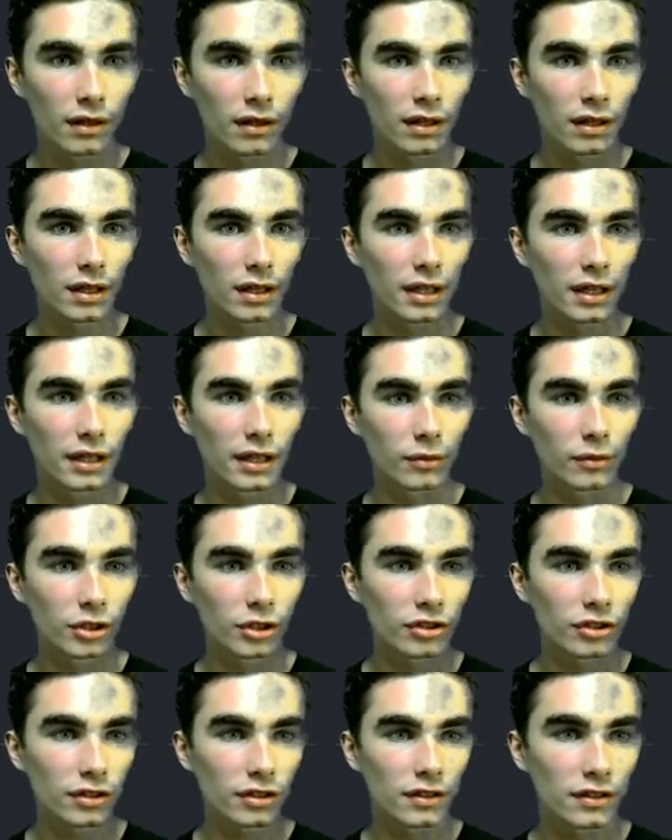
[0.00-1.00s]
And we
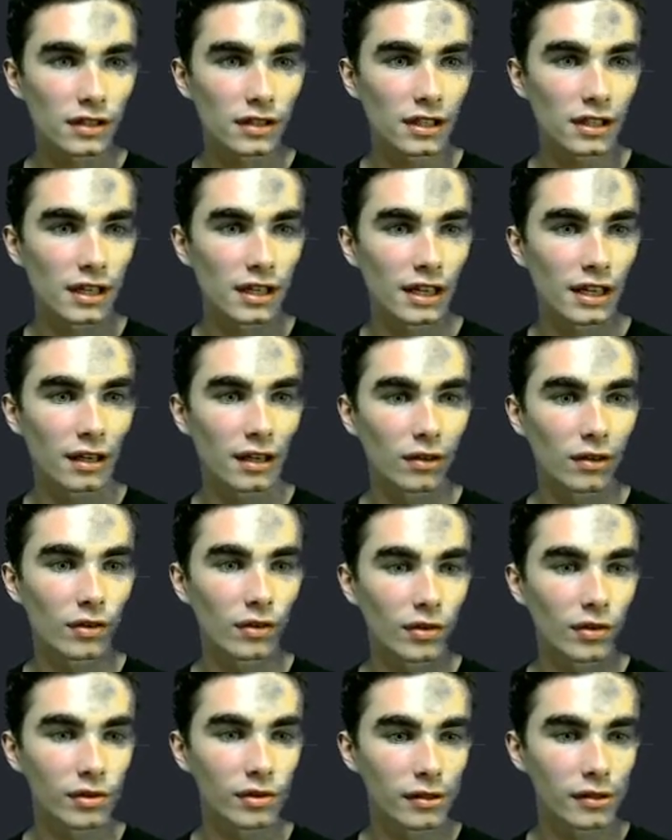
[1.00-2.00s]
should see now
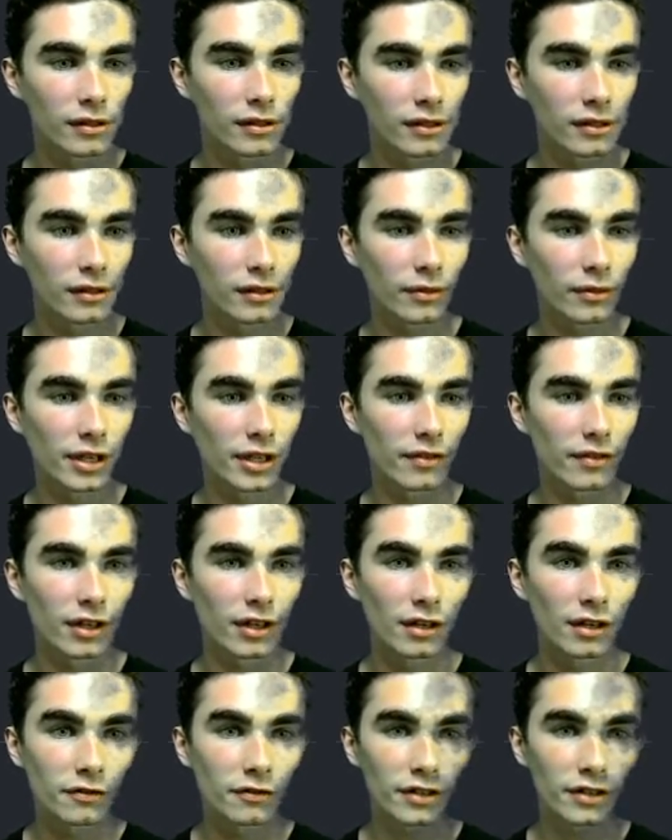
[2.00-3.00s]
we have an
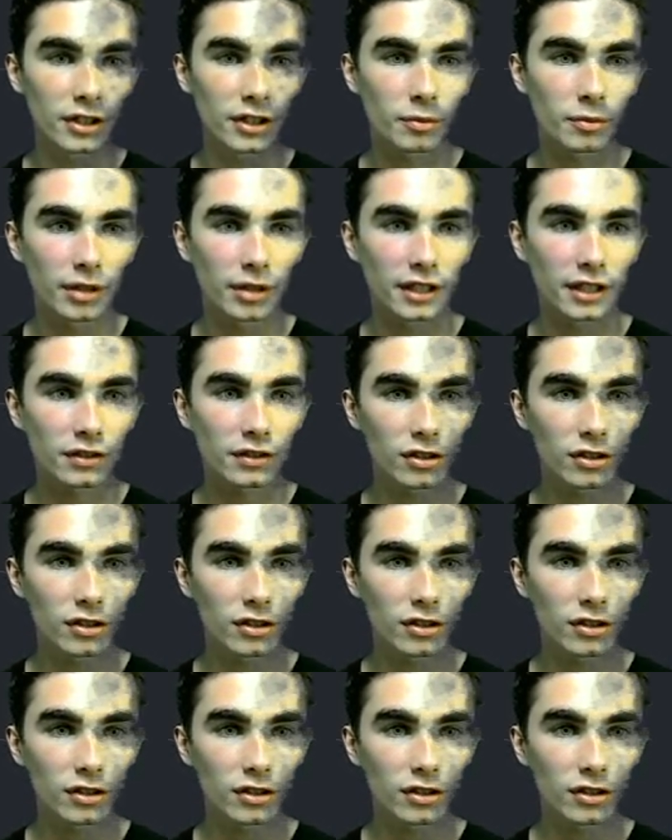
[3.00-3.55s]
unfinished branch.